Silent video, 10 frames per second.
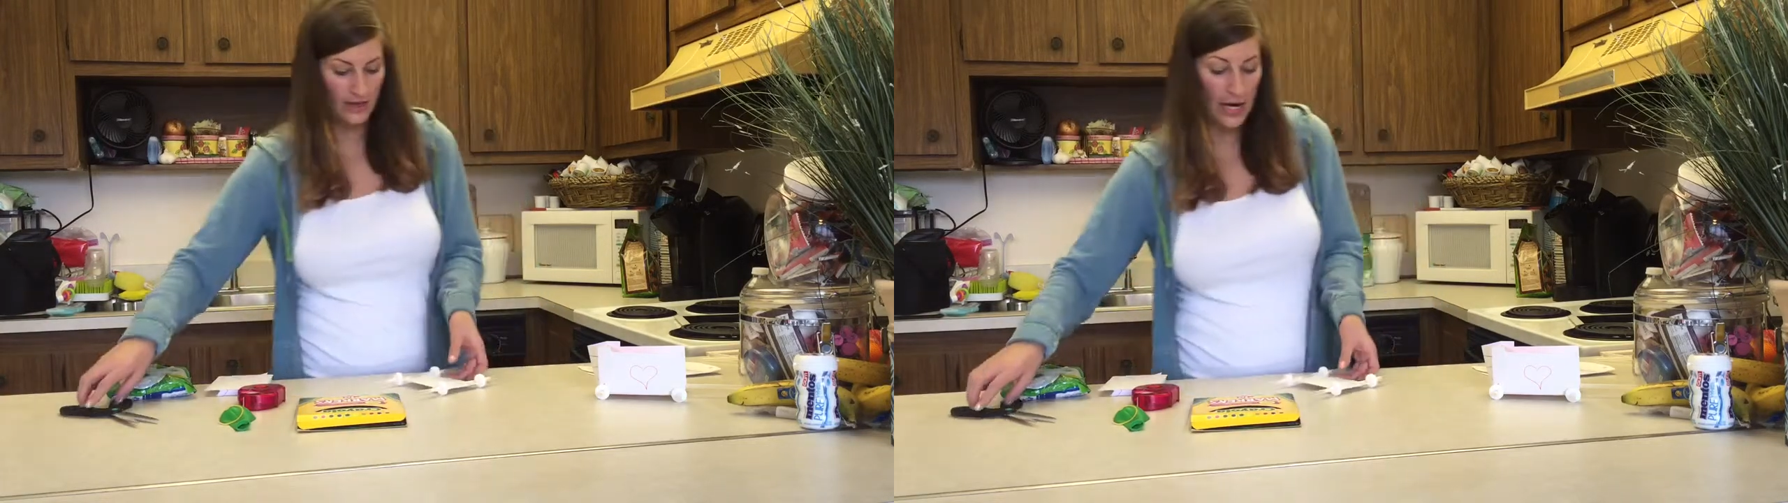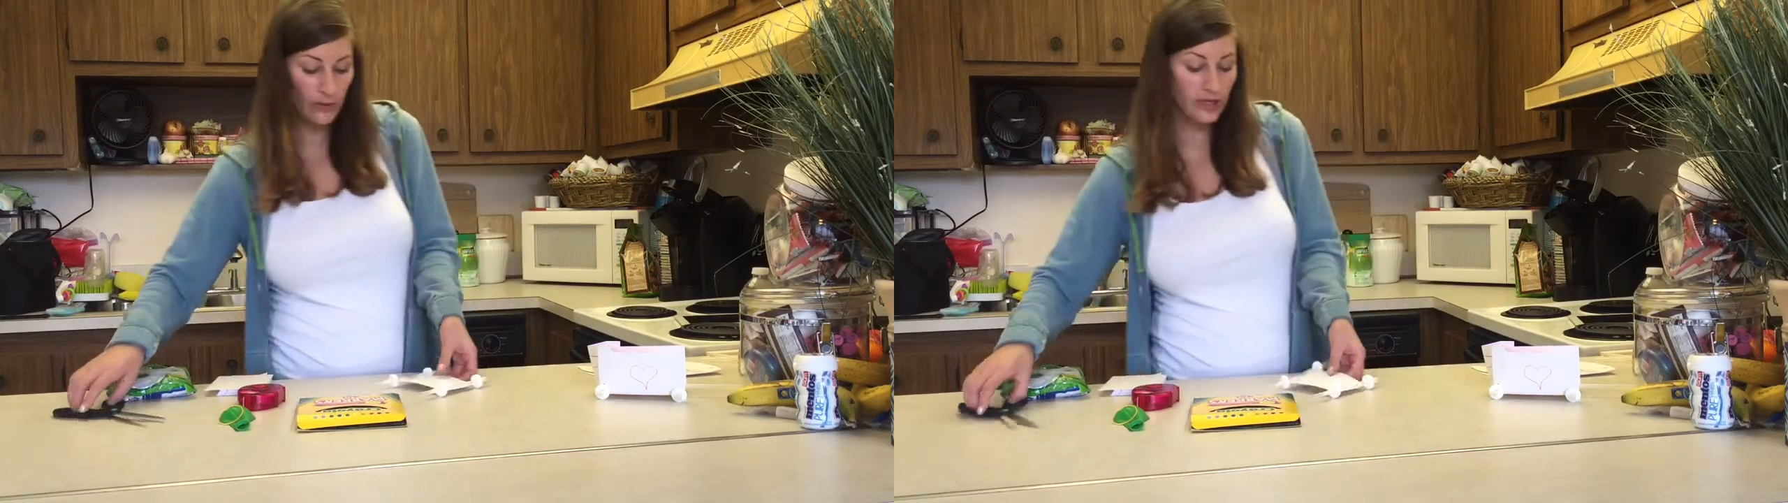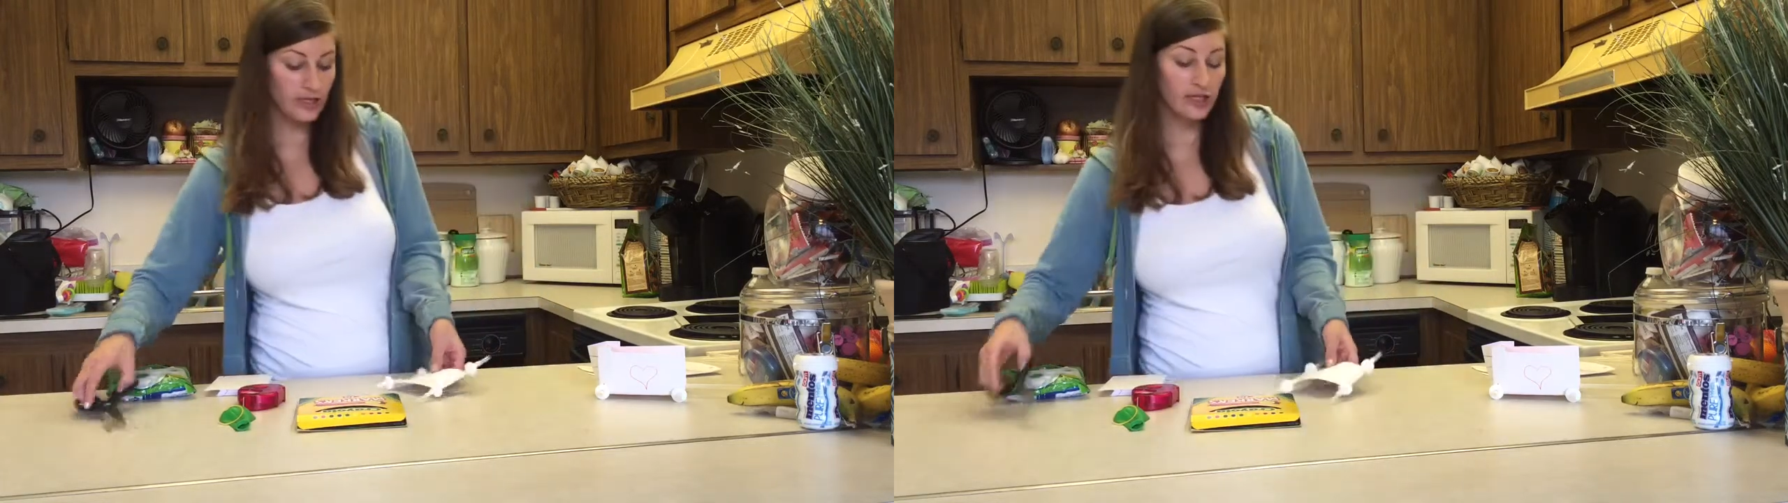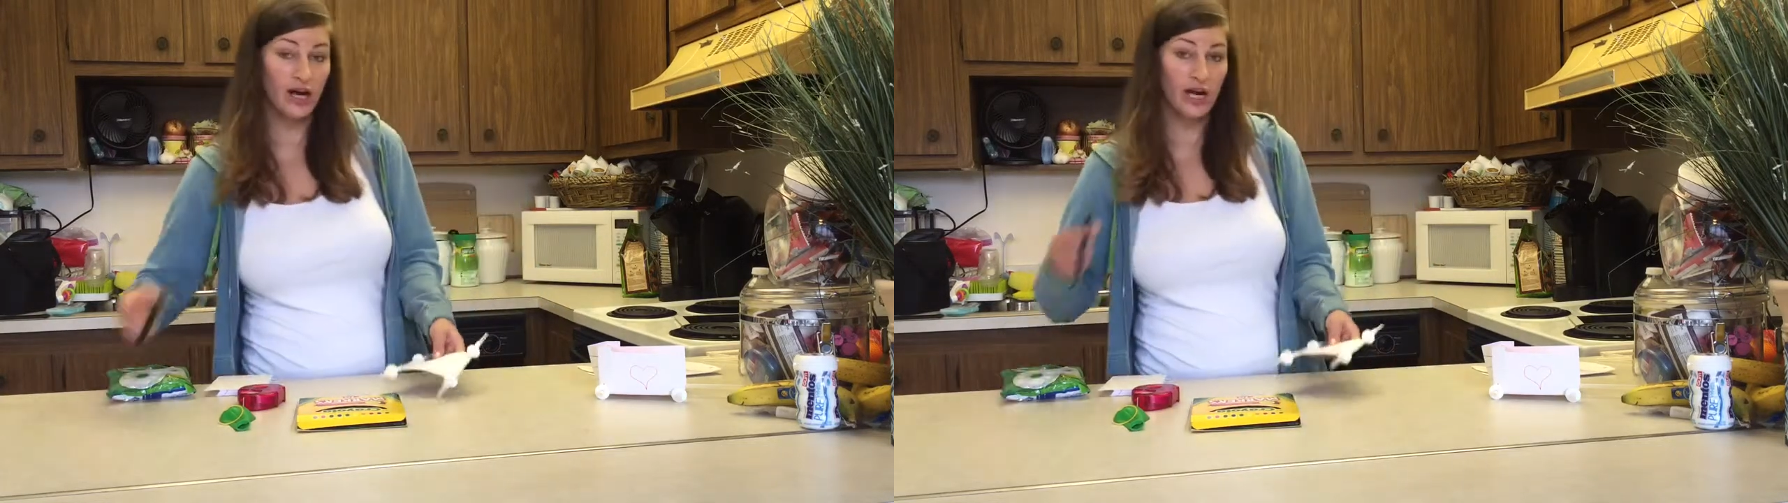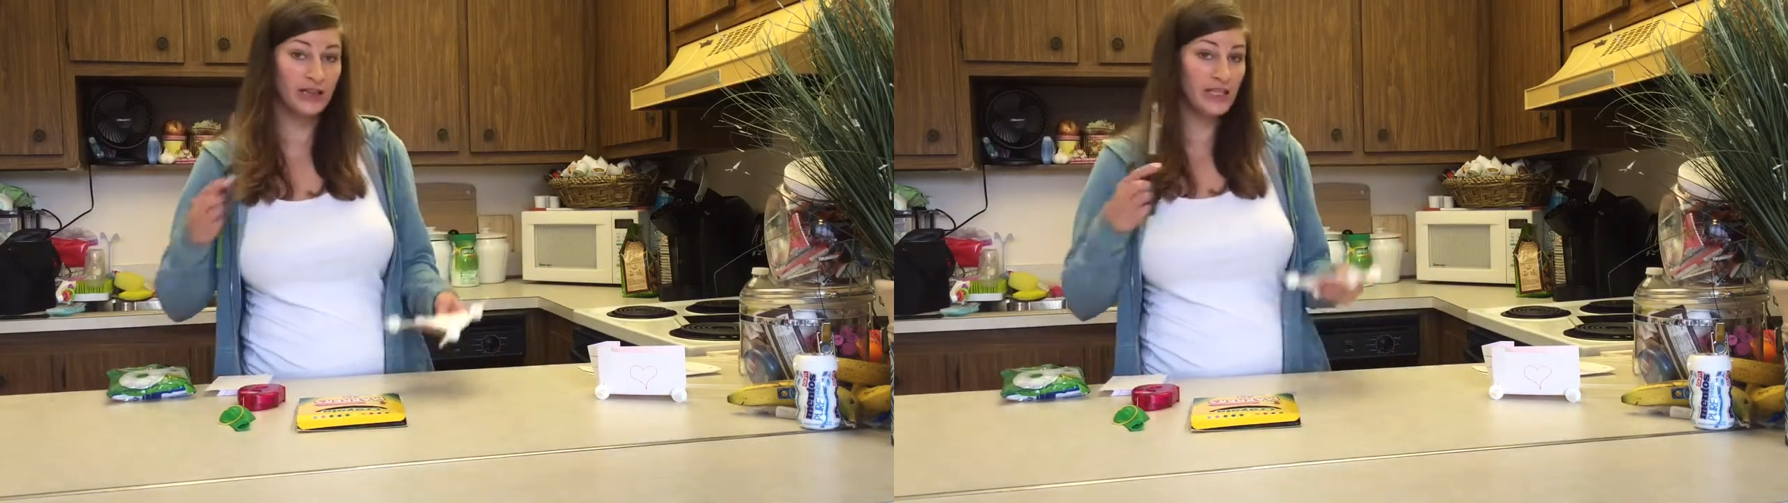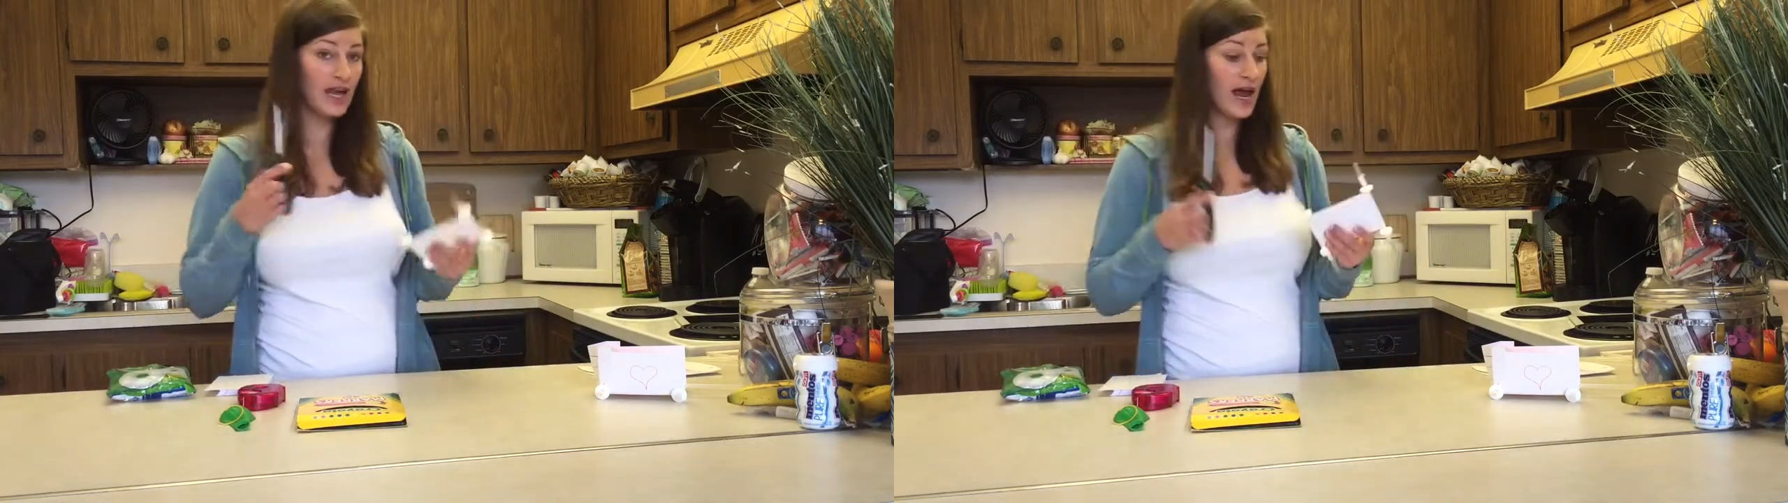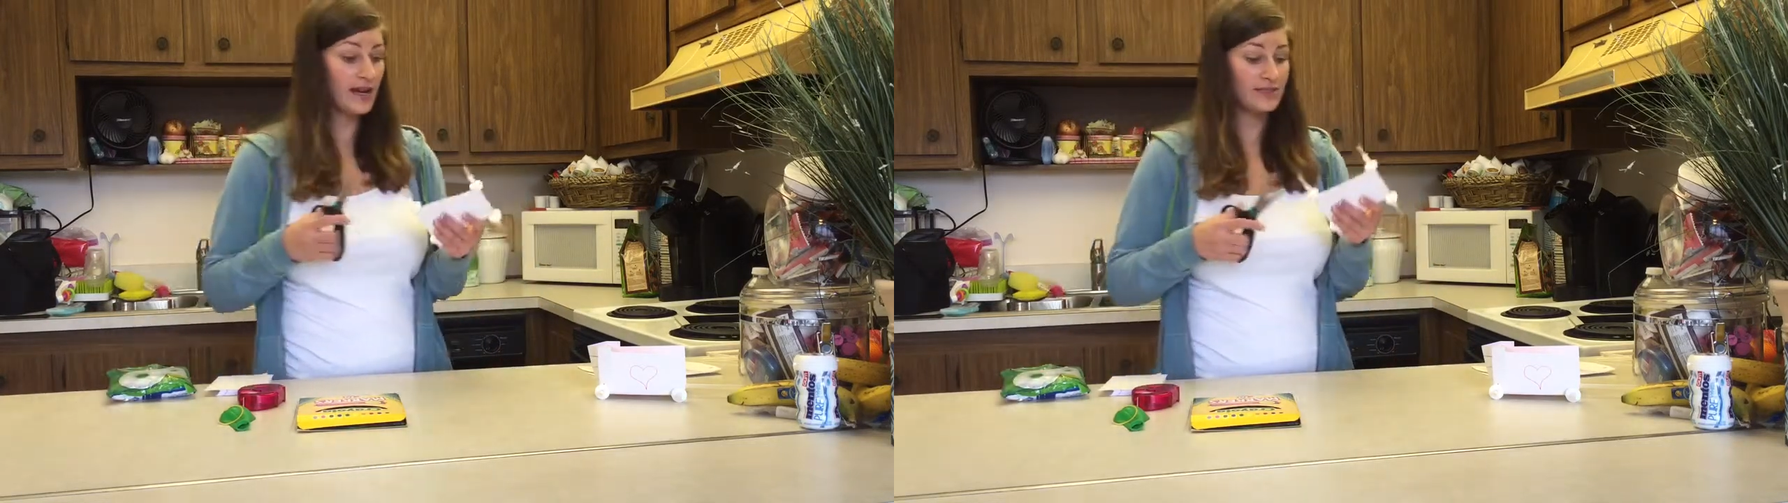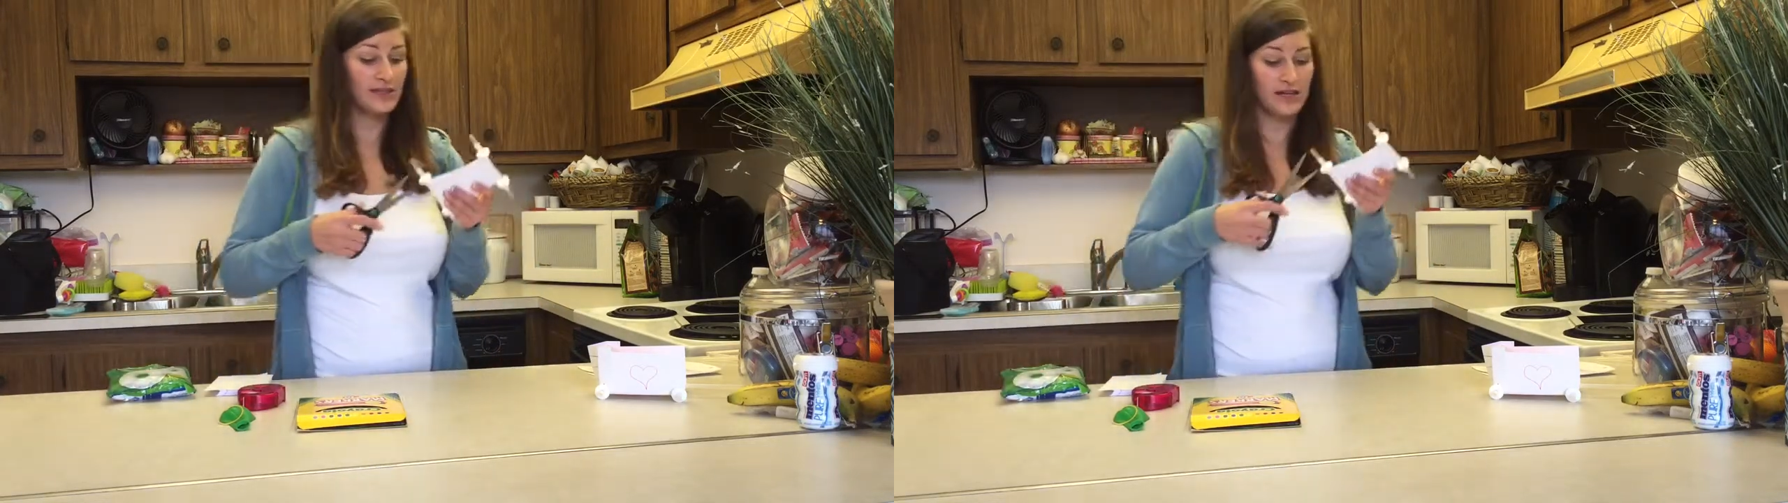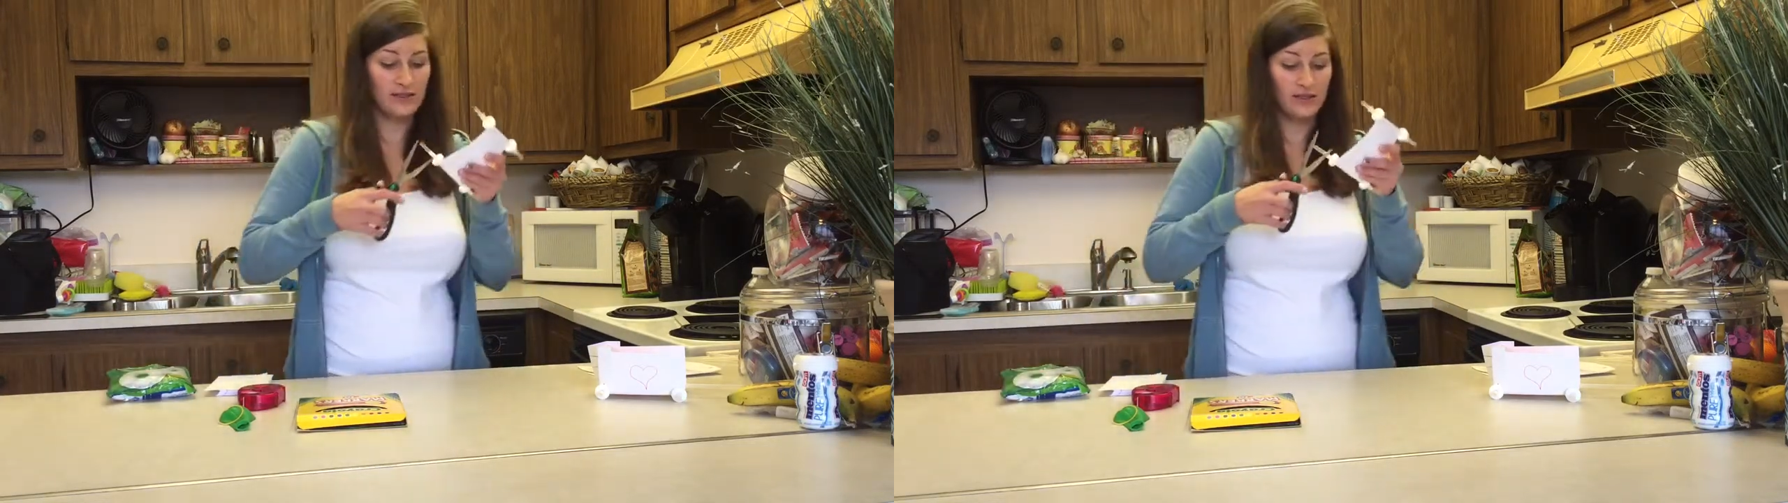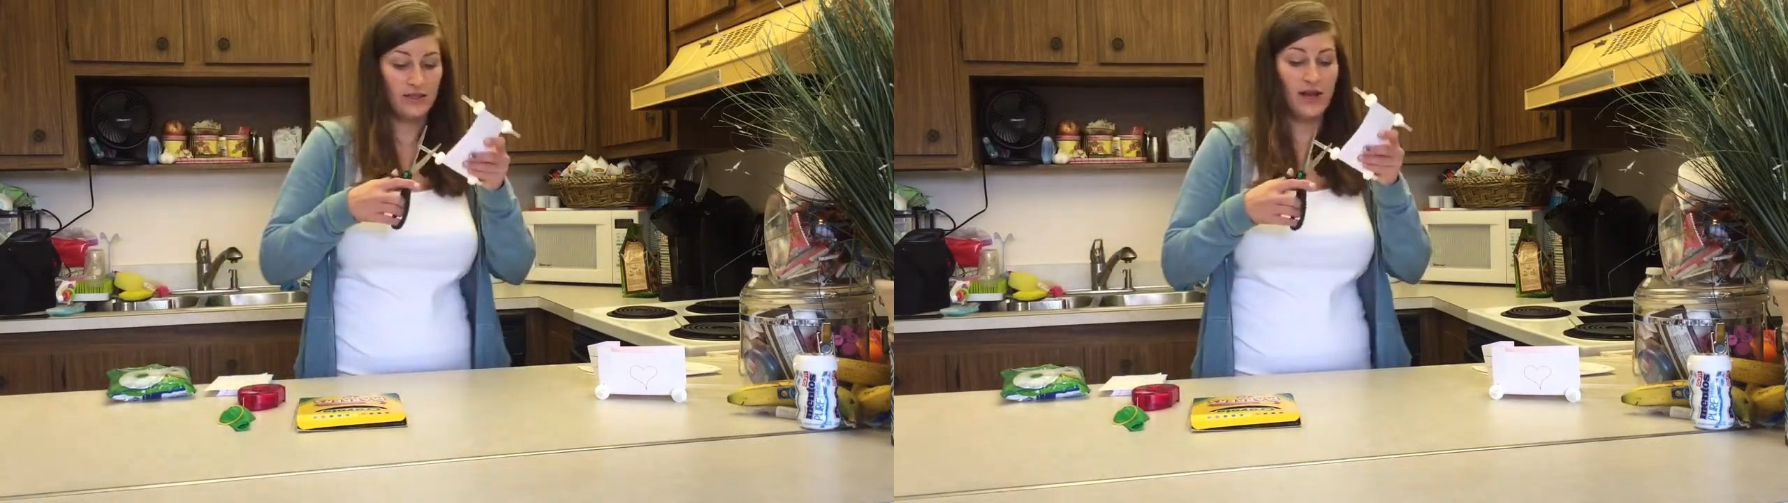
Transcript: Now we're going to cut the excess